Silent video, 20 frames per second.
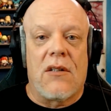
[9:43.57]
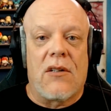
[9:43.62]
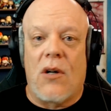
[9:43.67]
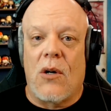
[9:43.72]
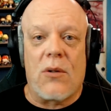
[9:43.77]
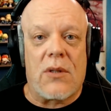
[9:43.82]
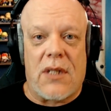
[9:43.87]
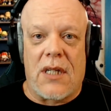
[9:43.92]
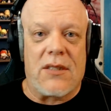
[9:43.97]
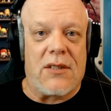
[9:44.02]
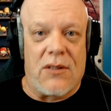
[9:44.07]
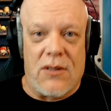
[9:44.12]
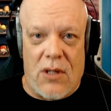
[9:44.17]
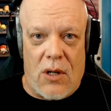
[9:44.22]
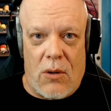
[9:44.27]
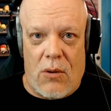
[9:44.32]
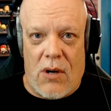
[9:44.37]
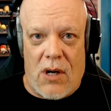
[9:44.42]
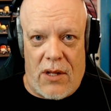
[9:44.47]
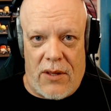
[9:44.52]
Loke doesn't
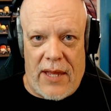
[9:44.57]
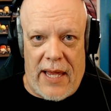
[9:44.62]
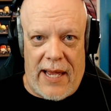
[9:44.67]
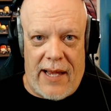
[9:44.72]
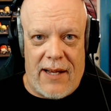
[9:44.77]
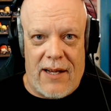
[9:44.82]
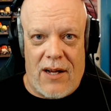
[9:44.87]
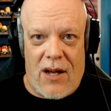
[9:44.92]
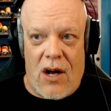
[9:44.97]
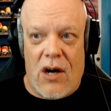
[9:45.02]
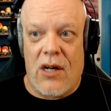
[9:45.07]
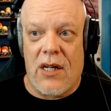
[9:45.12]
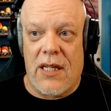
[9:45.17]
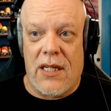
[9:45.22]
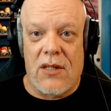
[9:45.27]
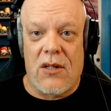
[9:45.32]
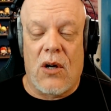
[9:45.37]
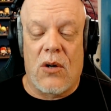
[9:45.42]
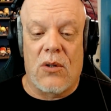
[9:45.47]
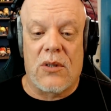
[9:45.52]
know all that. All
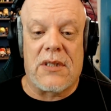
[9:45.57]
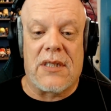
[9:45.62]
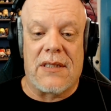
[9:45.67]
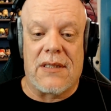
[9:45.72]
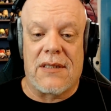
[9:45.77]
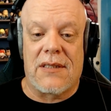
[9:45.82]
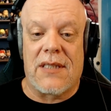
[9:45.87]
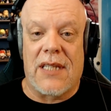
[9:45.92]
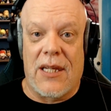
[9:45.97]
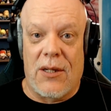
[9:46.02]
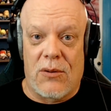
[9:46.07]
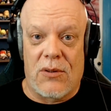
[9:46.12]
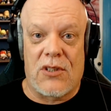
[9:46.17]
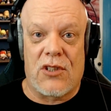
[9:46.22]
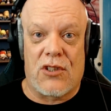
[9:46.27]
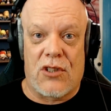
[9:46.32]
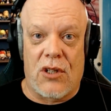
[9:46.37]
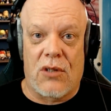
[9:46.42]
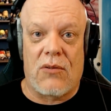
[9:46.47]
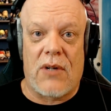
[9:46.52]
he knows is he
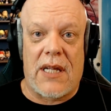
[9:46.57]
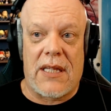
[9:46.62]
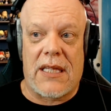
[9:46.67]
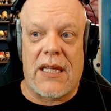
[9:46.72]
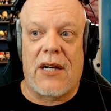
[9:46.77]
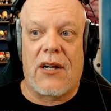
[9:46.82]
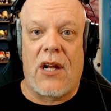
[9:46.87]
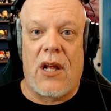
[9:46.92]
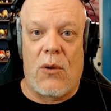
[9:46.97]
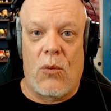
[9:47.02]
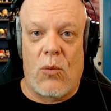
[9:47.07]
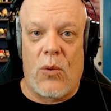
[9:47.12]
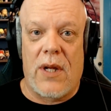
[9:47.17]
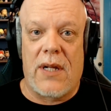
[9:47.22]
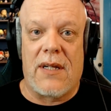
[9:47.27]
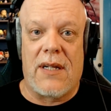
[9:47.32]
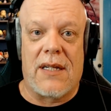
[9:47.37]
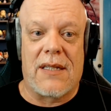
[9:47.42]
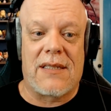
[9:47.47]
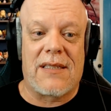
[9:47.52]
stood right there and
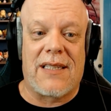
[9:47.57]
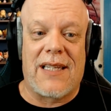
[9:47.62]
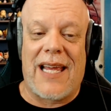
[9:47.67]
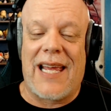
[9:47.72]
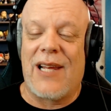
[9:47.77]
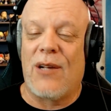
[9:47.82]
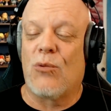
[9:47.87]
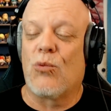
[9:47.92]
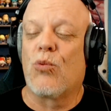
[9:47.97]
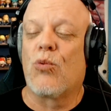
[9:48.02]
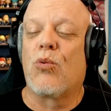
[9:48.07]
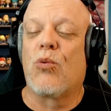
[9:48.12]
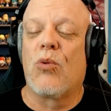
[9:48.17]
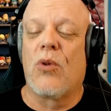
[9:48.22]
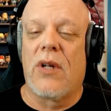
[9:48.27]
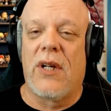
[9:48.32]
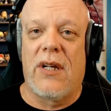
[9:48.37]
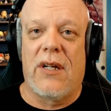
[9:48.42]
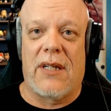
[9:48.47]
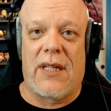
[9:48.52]
witnessed a
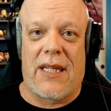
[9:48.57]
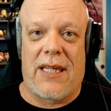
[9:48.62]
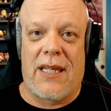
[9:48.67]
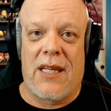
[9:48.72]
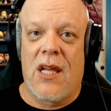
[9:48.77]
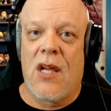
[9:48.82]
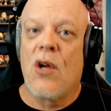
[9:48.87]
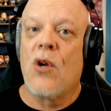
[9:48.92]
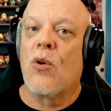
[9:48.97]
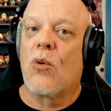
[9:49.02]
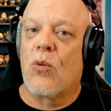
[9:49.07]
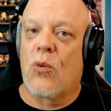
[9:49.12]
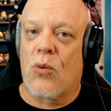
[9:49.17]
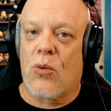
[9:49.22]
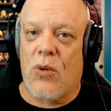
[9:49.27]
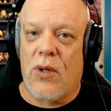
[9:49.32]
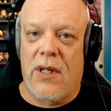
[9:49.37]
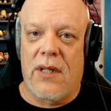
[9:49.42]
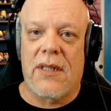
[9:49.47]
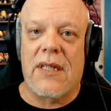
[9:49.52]
really,
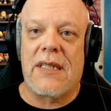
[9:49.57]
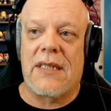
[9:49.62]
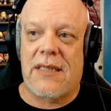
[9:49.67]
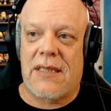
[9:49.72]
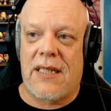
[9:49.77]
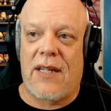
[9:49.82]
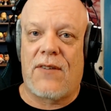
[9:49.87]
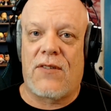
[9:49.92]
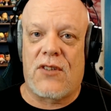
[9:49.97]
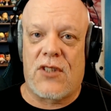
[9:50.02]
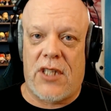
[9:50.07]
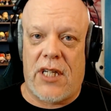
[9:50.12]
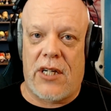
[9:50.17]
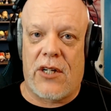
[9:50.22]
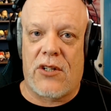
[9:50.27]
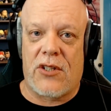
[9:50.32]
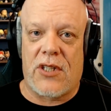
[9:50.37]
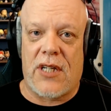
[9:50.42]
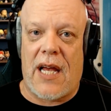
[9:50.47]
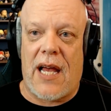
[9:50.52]
really stiff
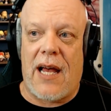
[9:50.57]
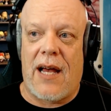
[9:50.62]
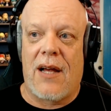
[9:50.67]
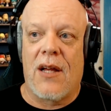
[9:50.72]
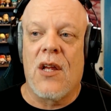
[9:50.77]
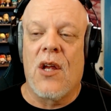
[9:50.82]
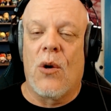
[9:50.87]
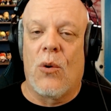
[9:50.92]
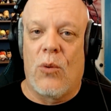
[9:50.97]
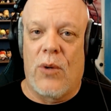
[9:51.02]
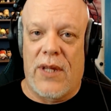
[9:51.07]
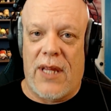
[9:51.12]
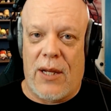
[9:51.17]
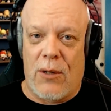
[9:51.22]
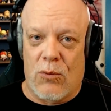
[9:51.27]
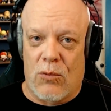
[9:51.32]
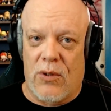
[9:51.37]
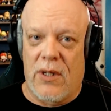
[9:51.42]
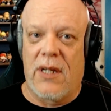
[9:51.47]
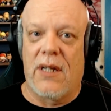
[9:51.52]
chair shot with
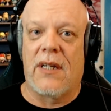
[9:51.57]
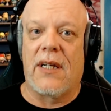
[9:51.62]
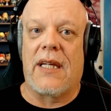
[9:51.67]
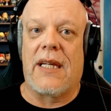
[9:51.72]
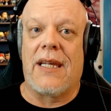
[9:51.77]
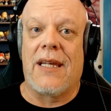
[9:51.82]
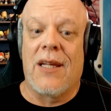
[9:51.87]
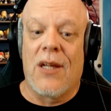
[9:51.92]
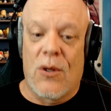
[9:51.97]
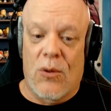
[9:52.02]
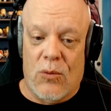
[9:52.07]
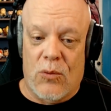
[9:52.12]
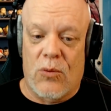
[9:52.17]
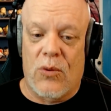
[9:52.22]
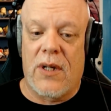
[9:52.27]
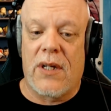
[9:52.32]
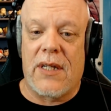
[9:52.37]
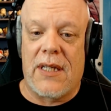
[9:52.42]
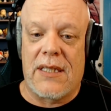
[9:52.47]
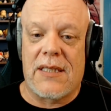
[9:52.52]
a really,
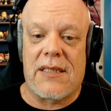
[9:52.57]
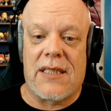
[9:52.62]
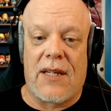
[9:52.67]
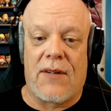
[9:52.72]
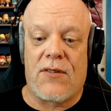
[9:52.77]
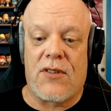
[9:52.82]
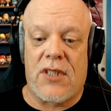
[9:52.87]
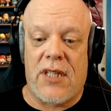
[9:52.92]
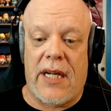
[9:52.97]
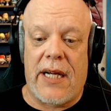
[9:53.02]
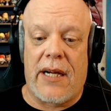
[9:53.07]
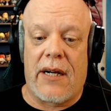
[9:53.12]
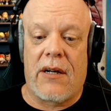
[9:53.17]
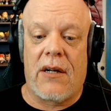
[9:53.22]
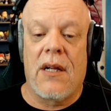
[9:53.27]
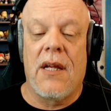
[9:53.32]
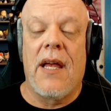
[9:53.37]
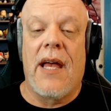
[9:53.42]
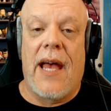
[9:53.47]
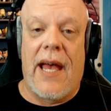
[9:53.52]
really stiff
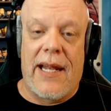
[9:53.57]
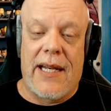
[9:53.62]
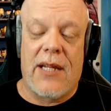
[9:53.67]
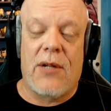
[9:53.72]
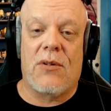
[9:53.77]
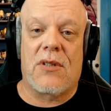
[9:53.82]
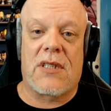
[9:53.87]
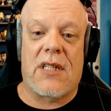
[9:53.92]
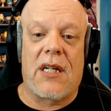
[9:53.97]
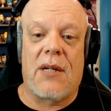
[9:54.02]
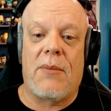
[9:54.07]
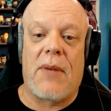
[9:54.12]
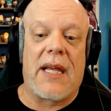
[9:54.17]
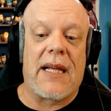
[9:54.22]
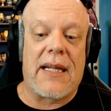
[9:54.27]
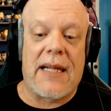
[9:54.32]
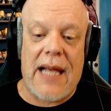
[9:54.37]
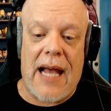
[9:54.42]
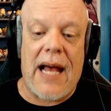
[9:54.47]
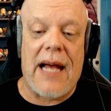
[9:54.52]
chair, and he was going to
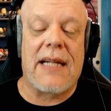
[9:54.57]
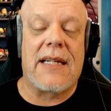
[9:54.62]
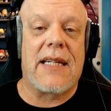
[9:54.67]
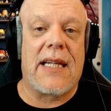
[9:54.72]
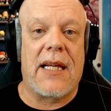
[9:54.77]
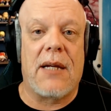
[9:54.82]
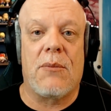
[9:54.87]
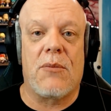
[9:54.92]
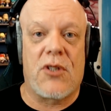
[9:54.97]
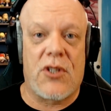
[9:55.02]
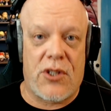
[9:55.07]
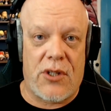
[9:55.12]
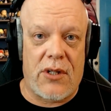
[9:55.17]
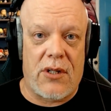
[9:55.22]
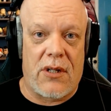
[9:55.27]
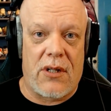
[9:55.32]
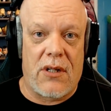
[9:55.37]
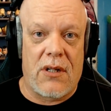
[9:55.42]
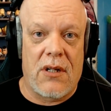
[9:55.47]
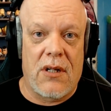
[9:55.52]
make goddamn
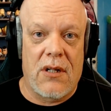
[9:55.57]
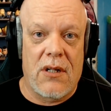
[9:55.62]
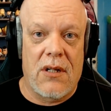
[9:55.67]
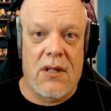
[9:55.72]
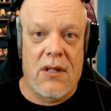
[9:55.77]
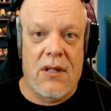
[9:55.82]
sure